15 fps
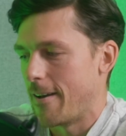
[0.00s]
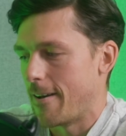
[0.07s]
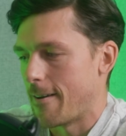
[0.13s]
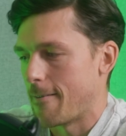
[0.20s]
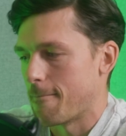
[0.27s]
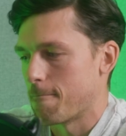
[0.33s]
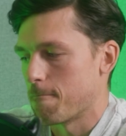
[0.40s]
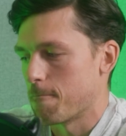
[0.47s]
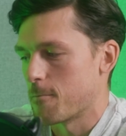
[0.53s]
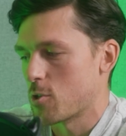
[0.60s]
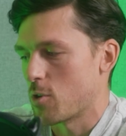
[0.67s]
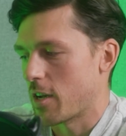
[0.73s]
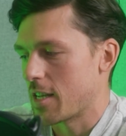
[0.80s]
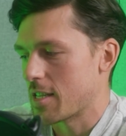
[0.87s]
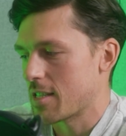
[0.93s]

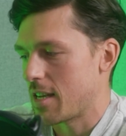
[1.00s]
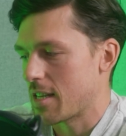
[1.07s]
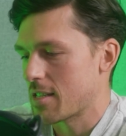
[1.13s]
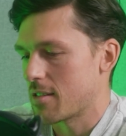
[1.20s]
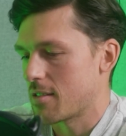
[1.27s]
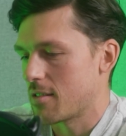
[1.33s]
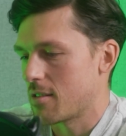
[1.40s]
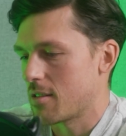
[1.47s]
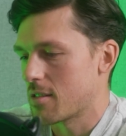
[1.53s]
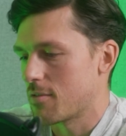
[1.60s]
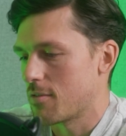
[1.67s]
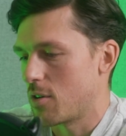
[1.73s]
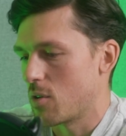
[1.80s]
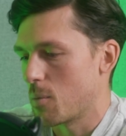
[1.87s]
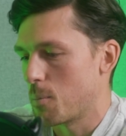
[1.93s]
So I guess it's a
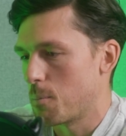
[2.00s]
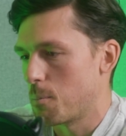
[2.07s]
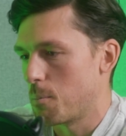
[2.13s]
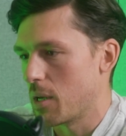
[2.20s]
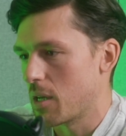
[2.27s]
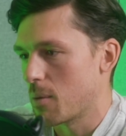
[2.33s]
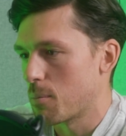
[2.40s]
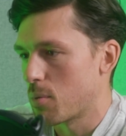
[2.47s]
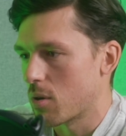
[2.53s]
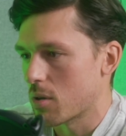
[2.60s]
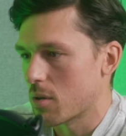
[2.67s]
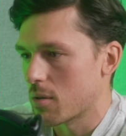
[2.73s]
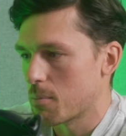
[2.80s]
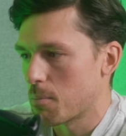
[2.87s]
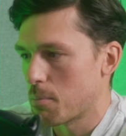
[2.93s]
very big,
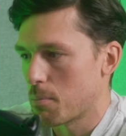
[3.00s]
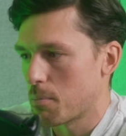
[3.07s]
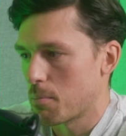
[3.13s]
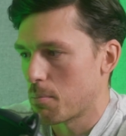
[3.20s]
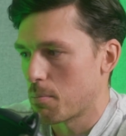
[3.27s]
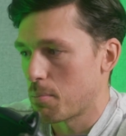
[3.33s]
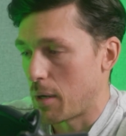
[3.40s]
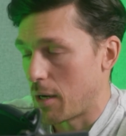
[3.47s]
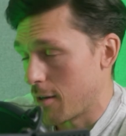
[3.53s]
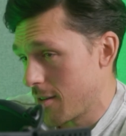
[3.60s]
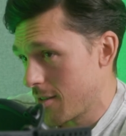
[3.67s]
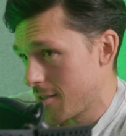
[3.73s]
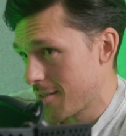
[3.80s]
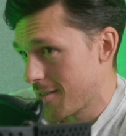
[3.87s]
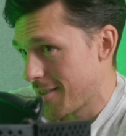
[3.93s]
important
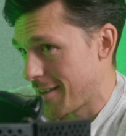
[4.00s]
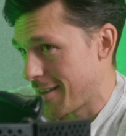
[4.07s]
part.